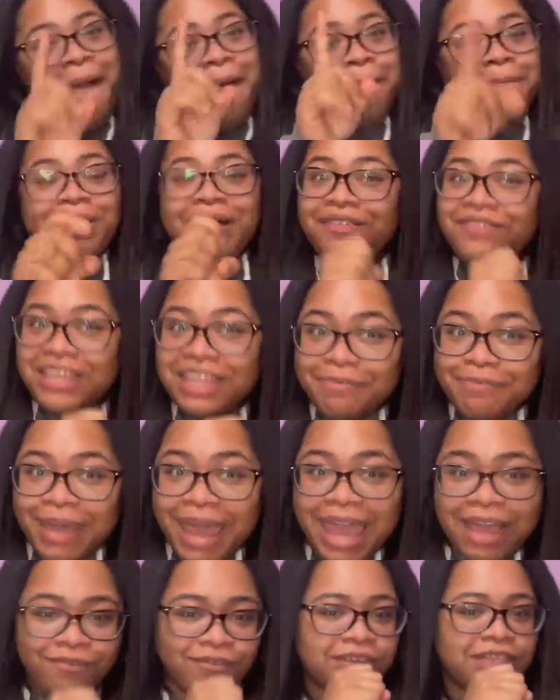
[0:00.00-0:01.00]
Buffy's
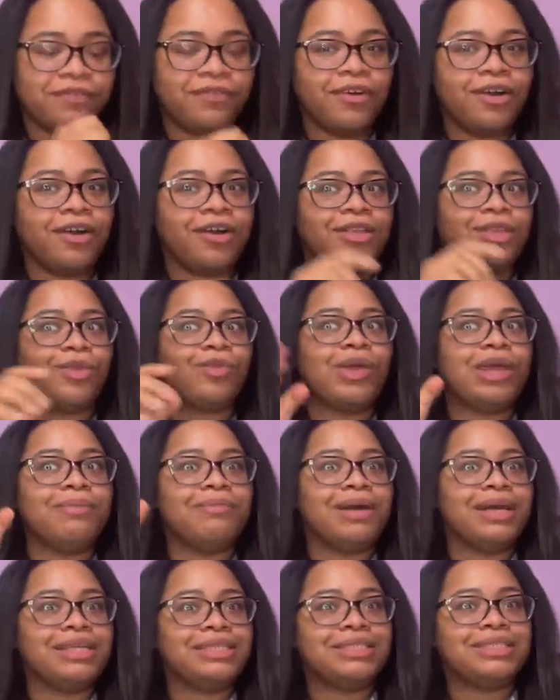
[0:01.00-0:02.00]
back. First of all, 3
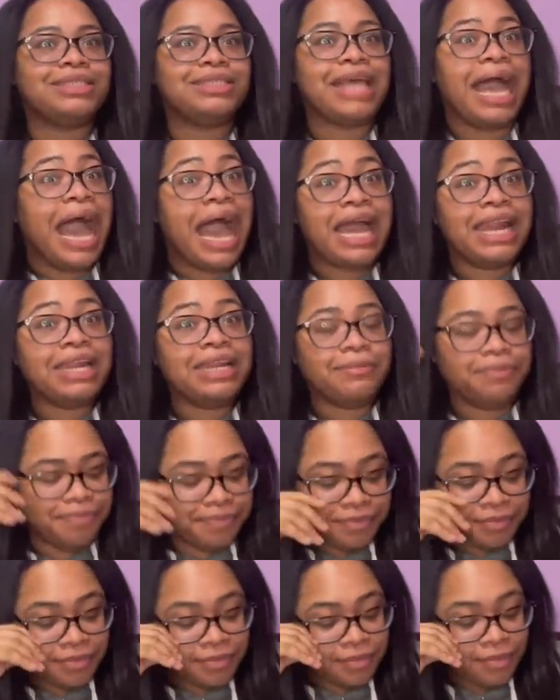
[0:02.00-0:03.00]
months.
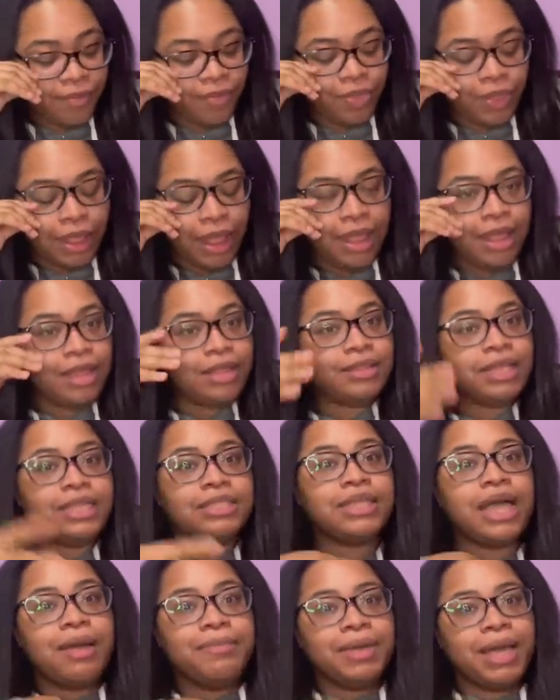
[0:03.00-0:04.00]
That's
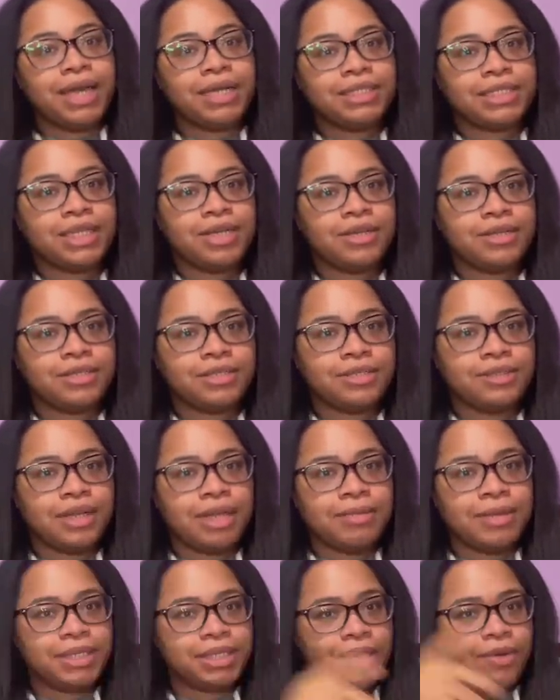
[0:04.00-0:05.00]
got me kind of scared. So that
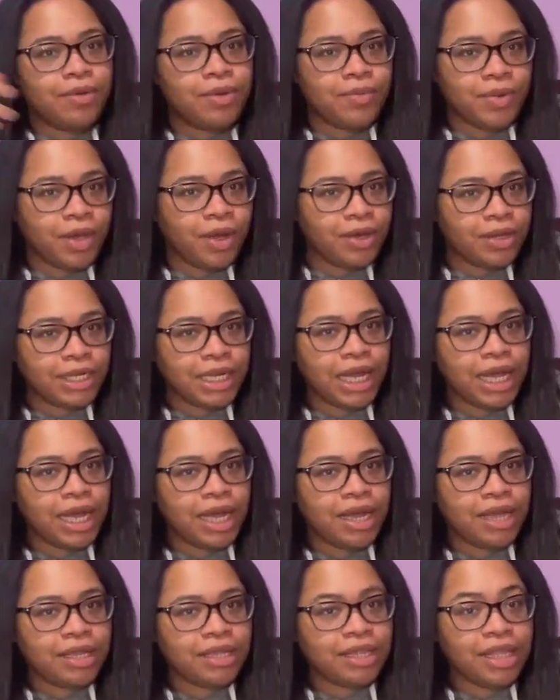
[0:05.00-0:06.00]
means that when we all
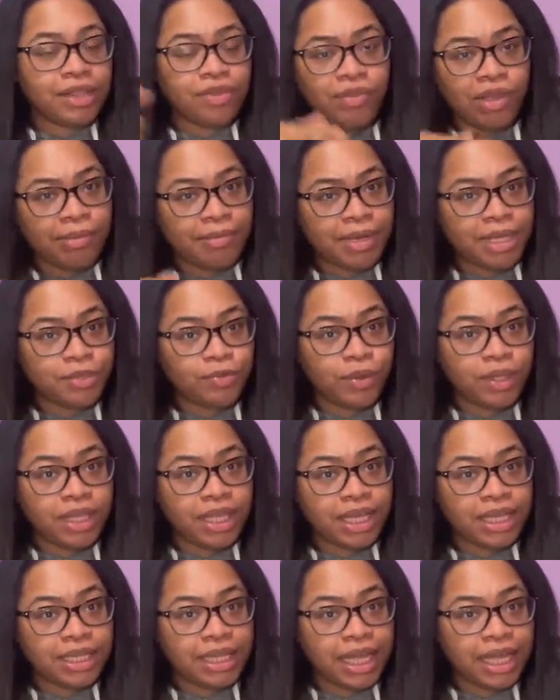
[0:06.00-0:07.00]
die in 3 months, we
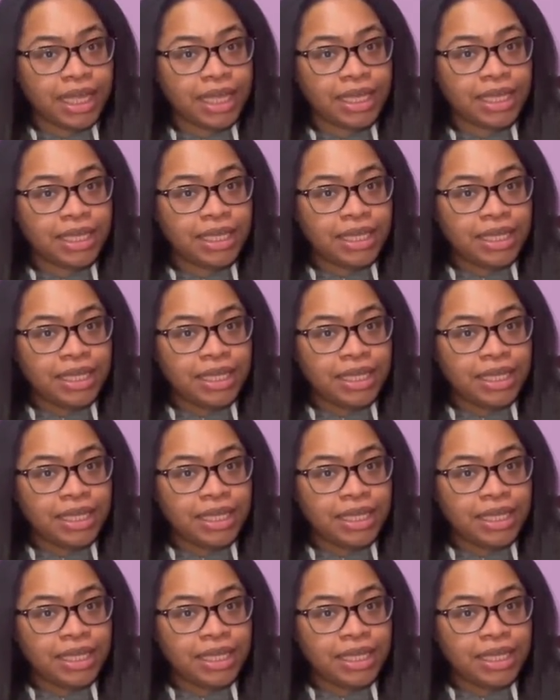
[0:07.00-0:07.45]
looking like